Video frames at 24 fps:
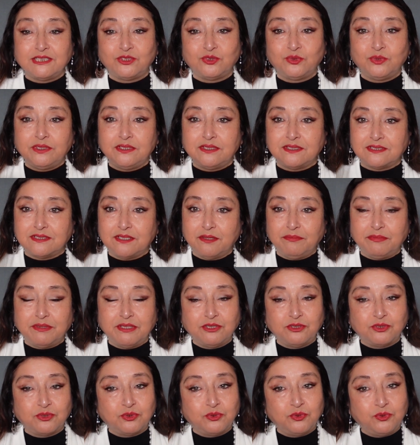doing the same
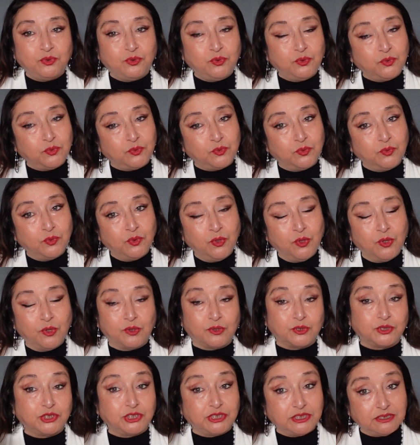thing to you,
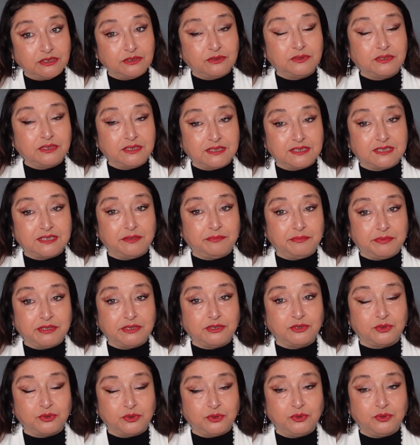or she's doing the same
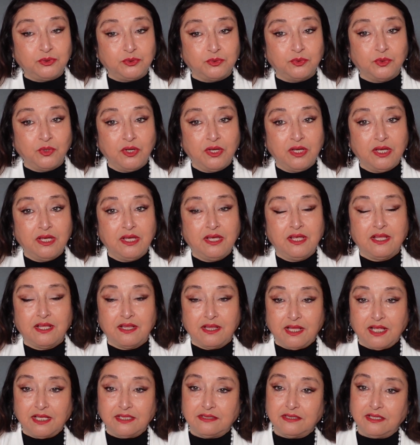thing to you
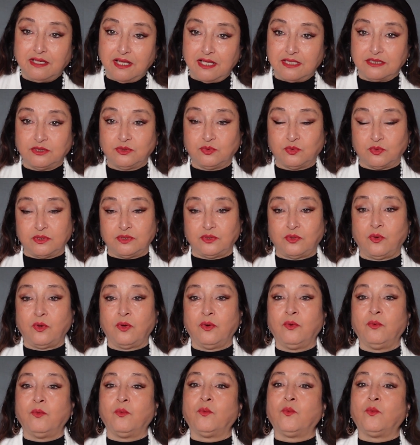like the last one.
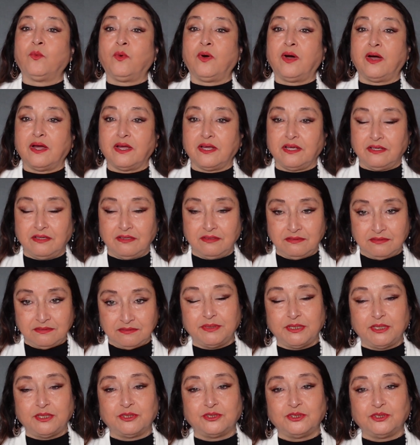Why?
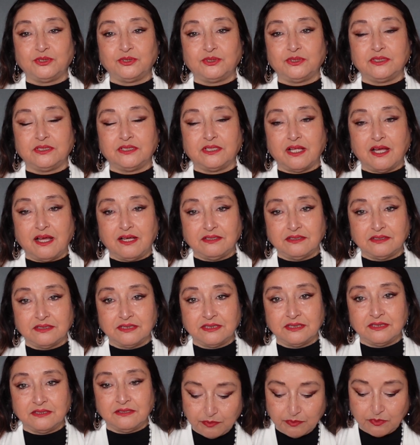Because you did not
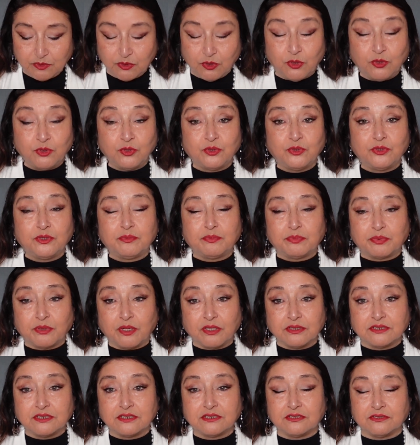Go through the
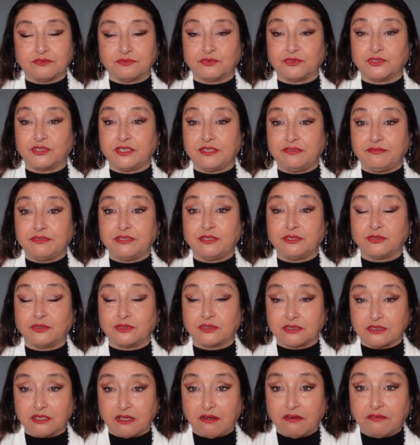process of forgiving
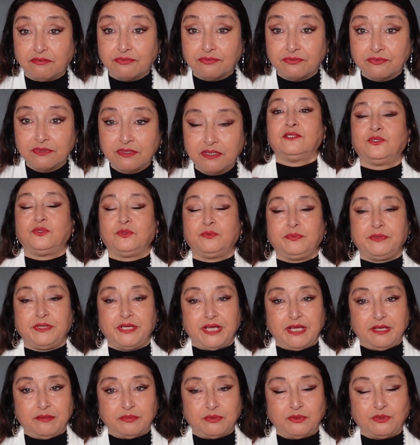yourself to
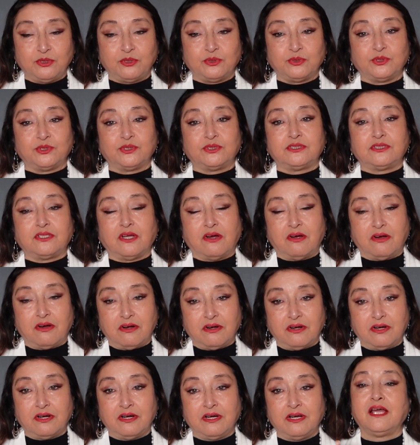be able to
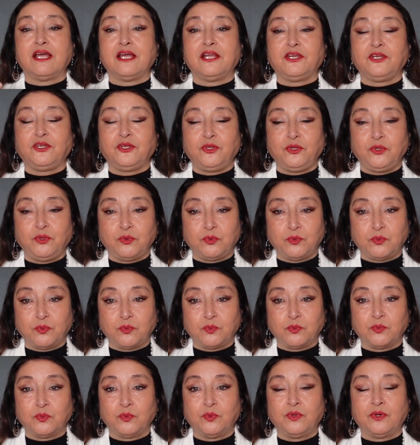start a
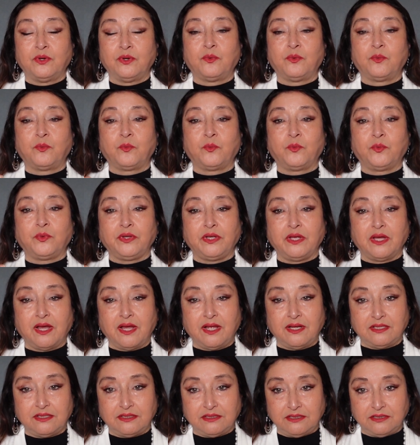new
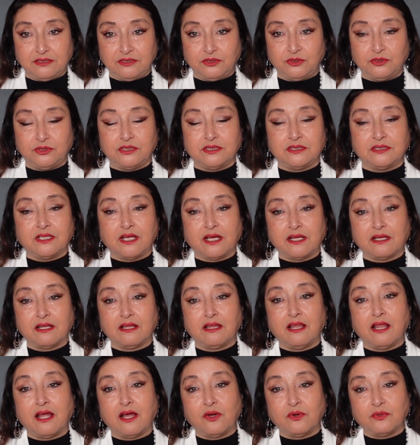reality. You did not
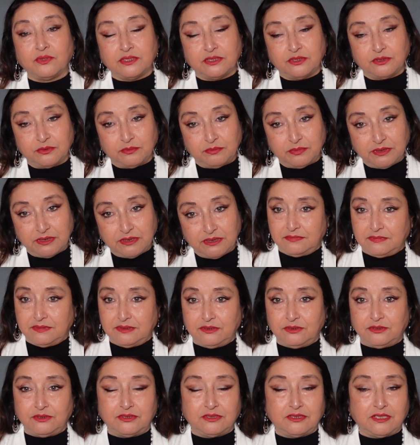allow it to be.
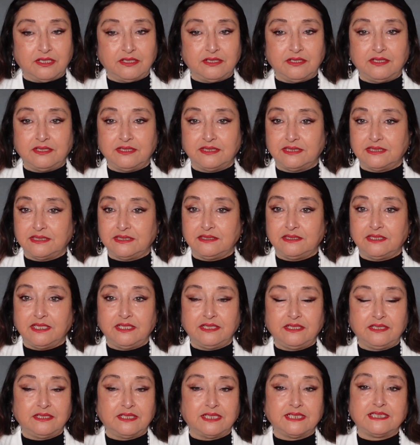You started, let's see,
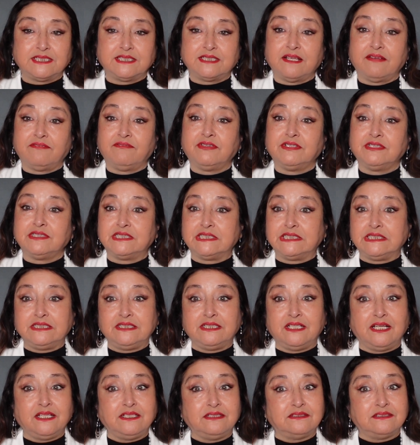dating at
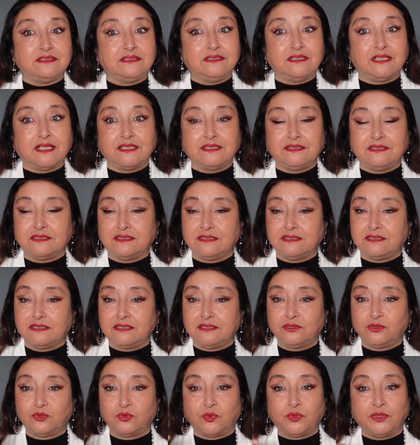17, 18, 19,
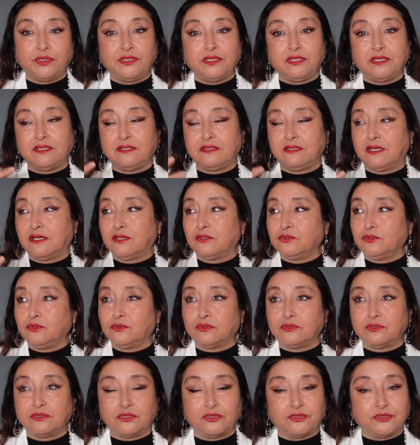and 20, and now
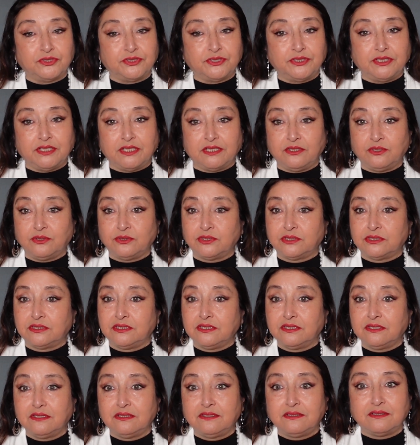you're 30, and you're
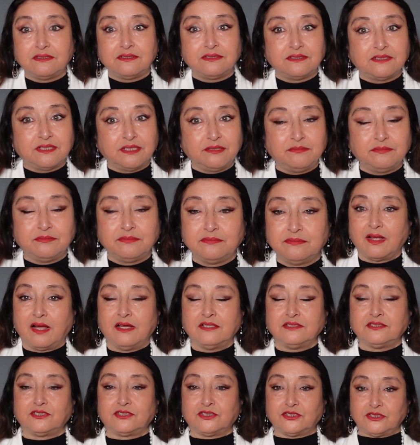still in the same
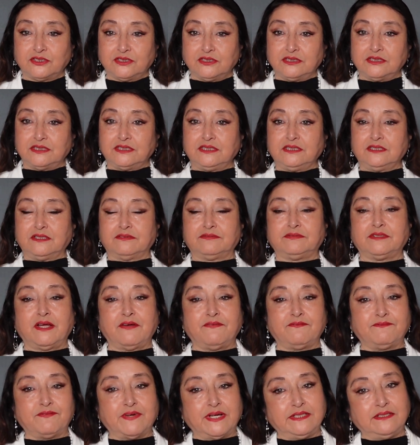uncertainty of
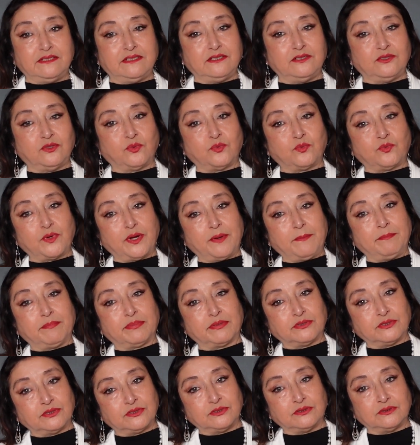not finding the right
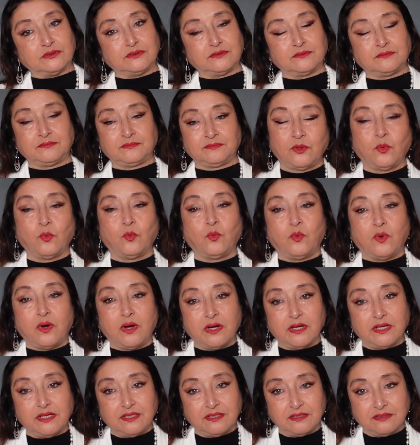person.
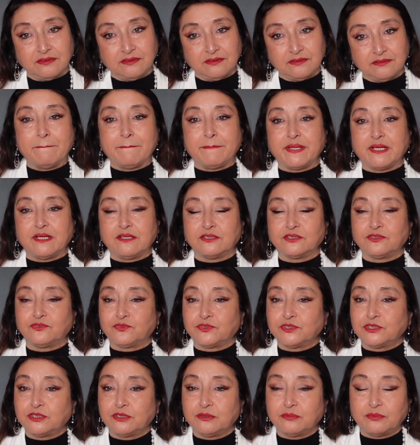Why? Because
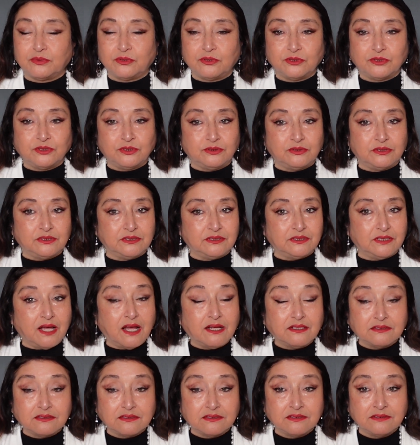first of all, you did
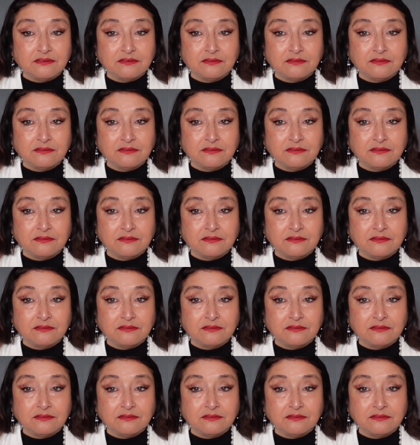not